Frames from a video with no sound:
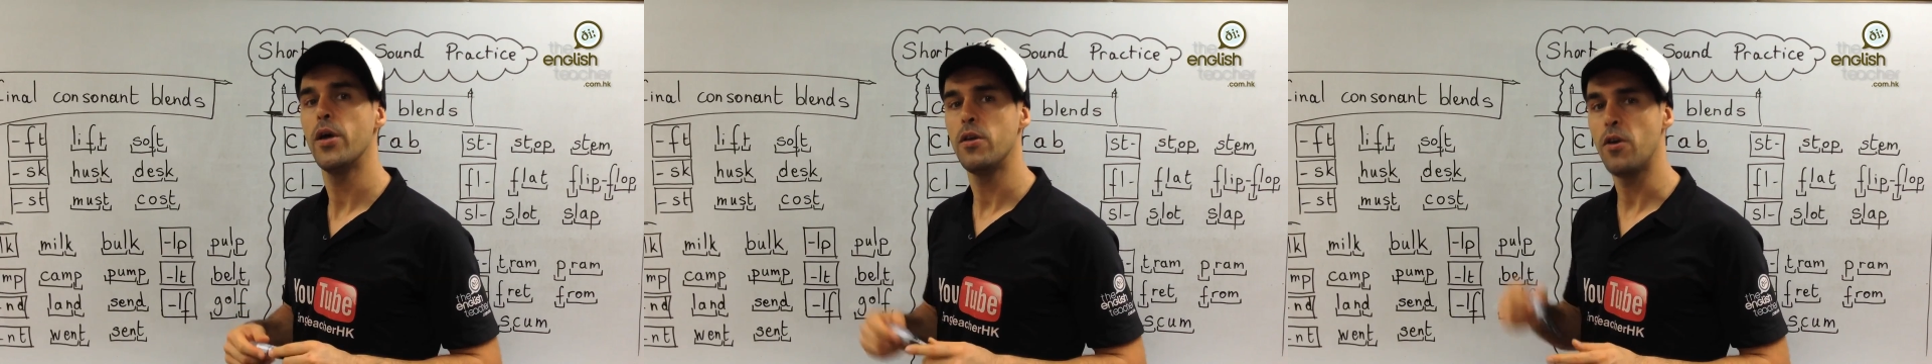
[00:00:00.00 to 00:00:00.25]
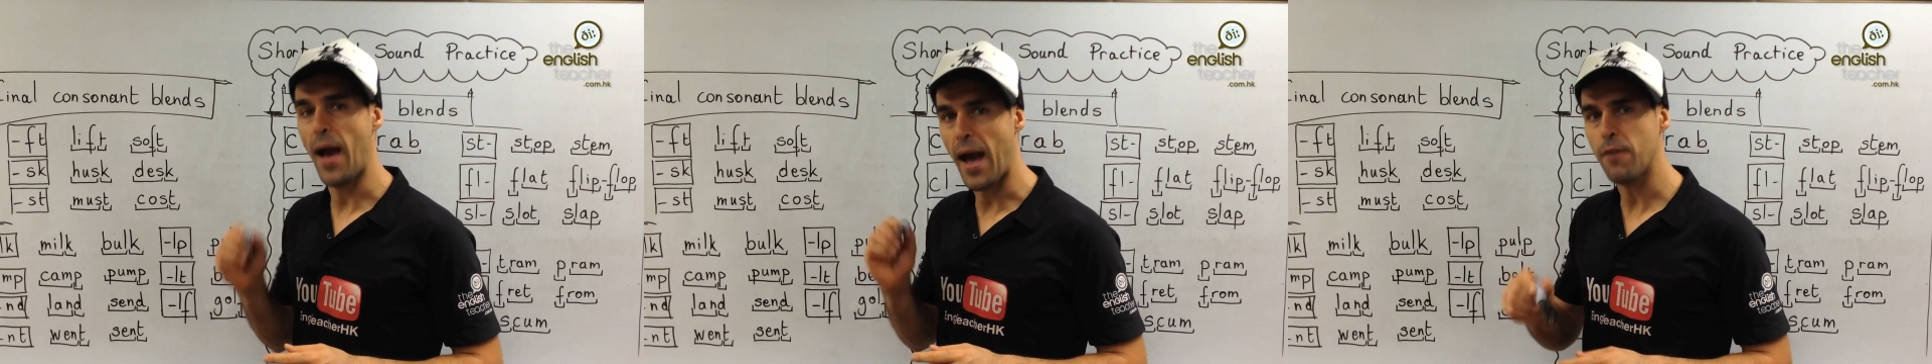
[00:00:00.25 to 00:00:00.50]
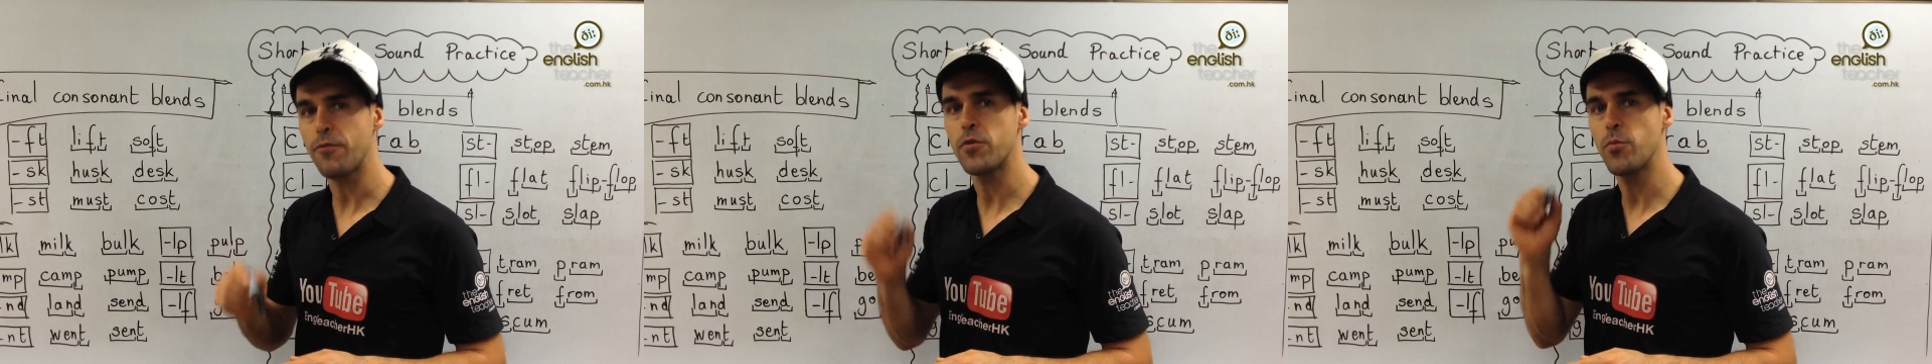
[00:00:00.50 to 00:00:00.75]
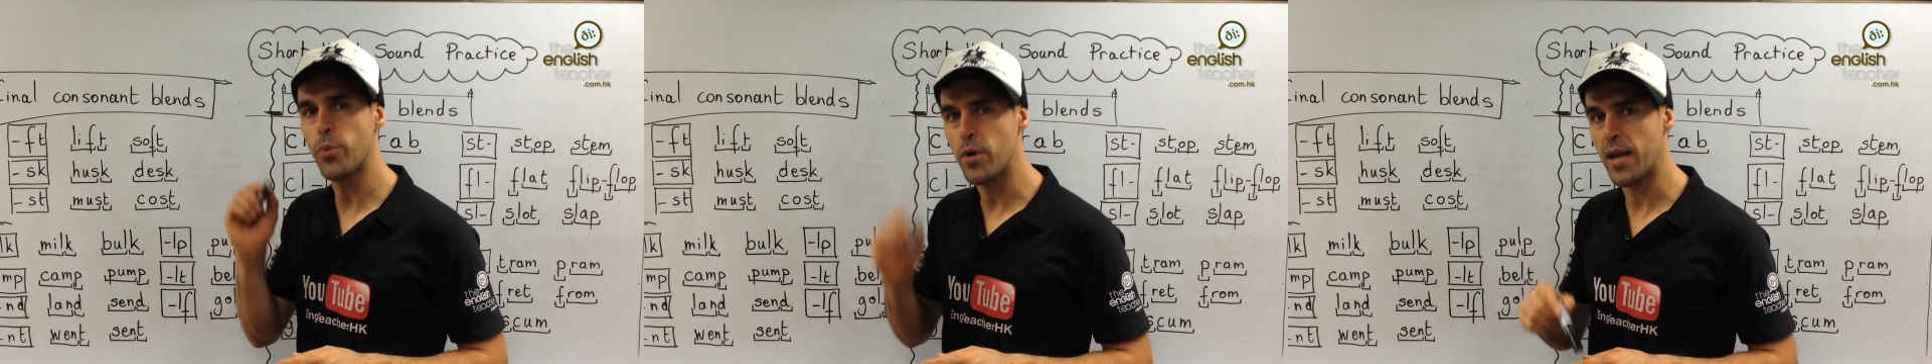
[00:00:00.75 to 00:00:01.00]
You have
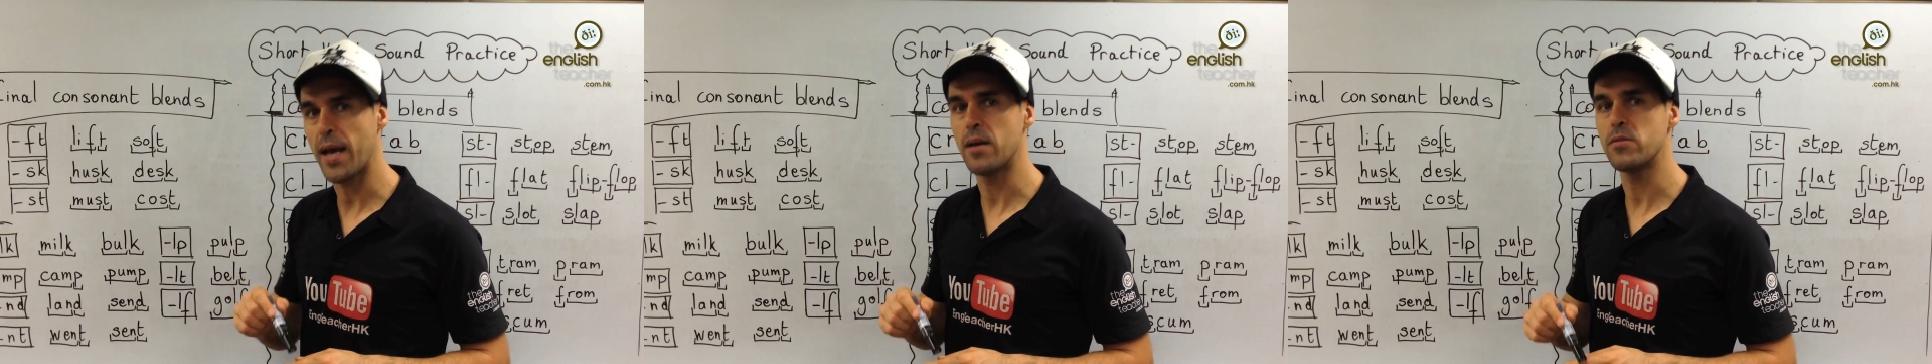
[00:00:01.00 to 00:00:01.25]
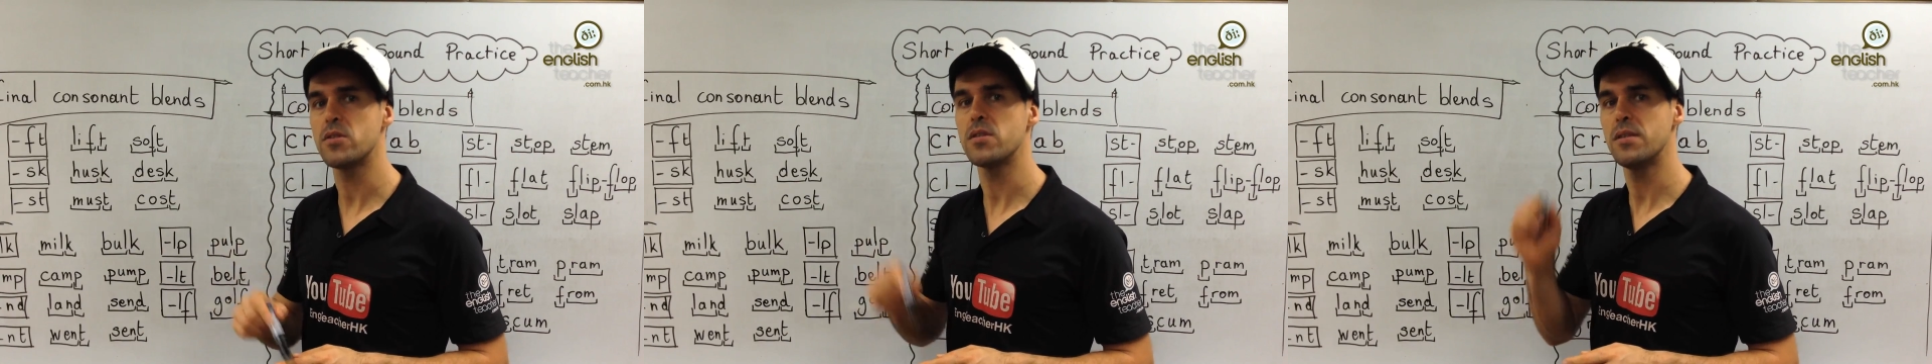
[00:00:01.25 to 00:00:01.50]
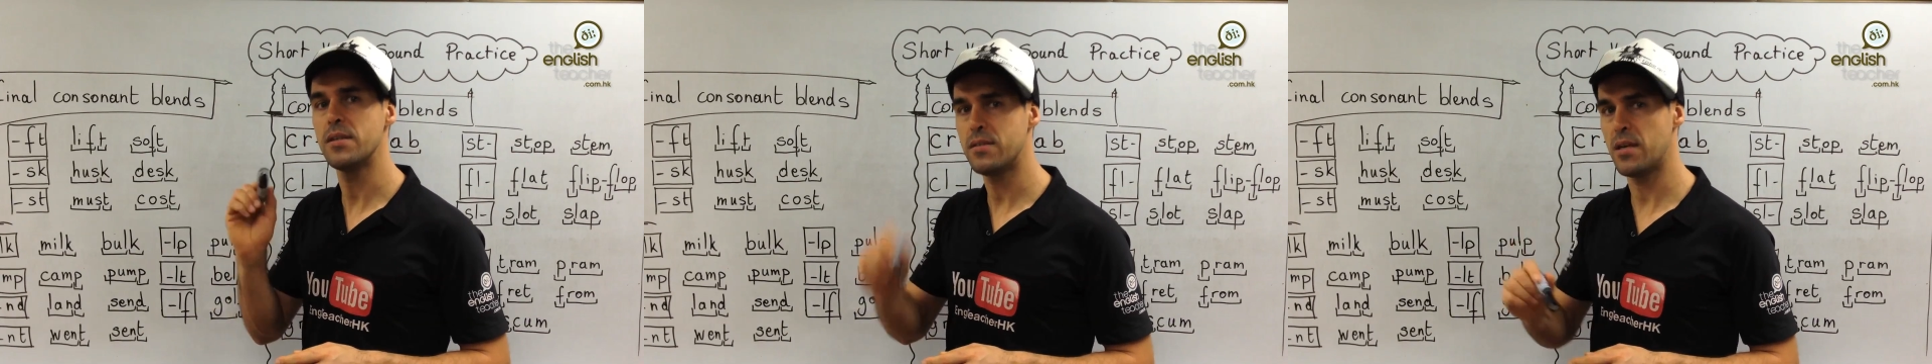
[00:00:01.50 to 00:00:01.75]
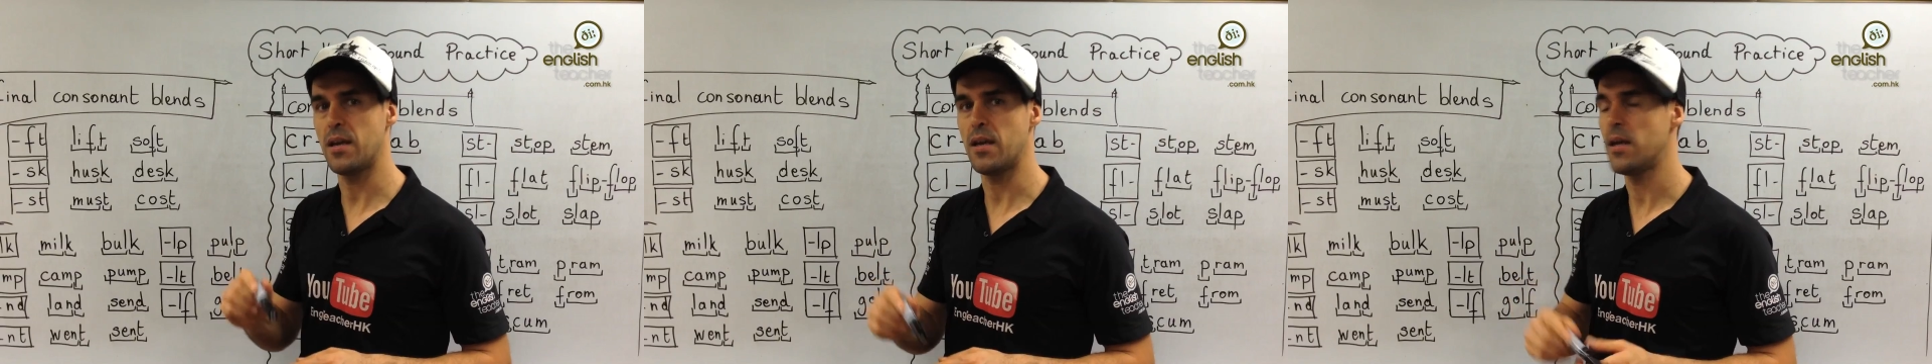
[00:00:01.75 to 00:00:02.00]
to pronounce the
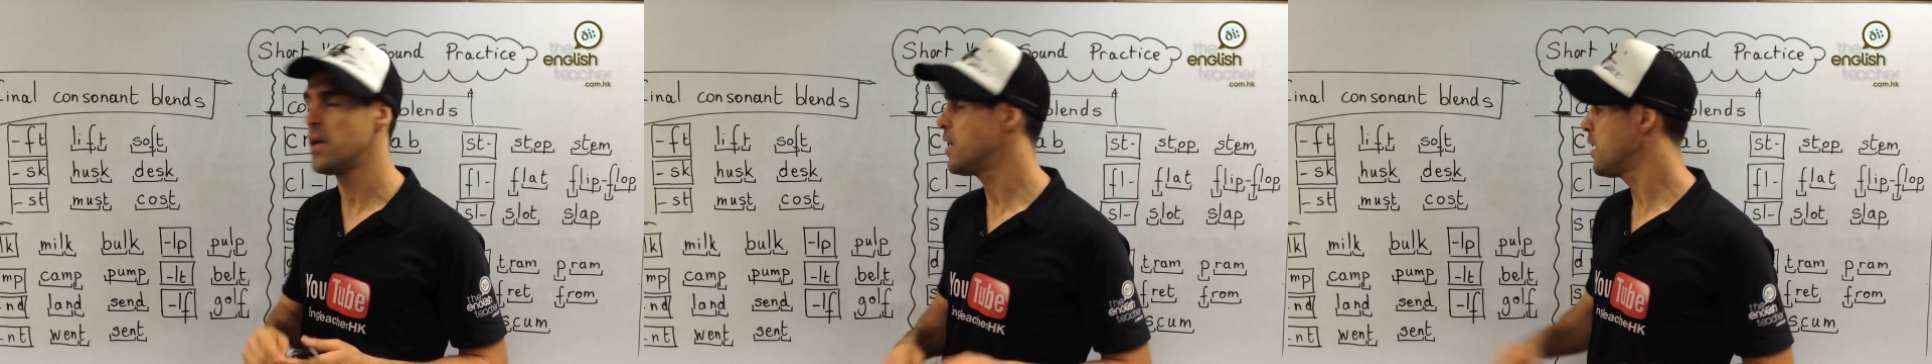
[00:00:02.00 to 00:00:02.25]
T.